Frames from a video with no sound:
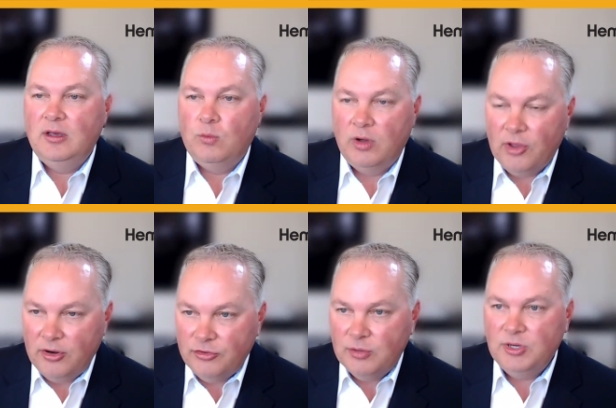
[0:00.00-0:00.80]
with our
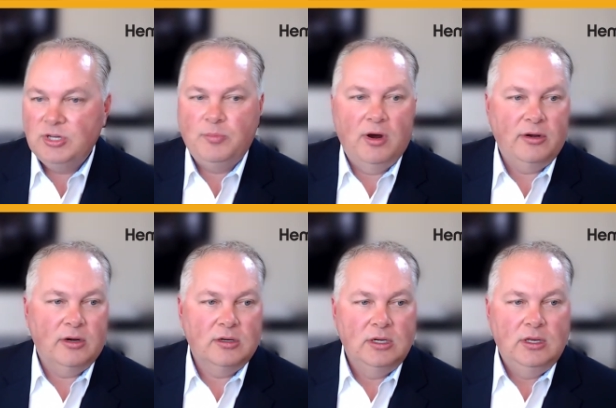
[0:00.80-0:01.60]
distribution
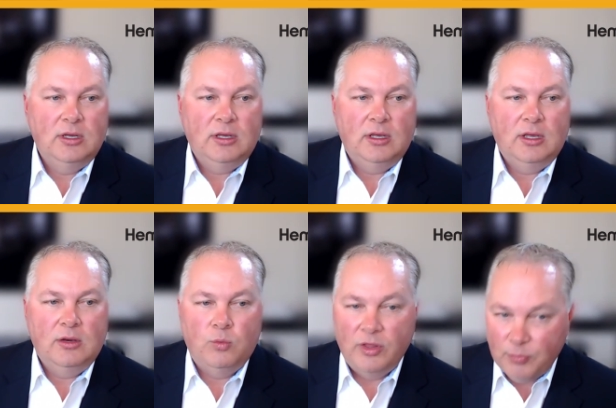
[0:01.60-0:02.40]
partner,
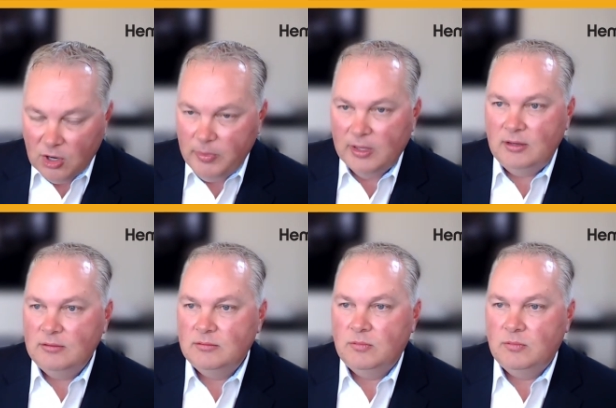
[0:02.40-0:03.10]
with Probulin.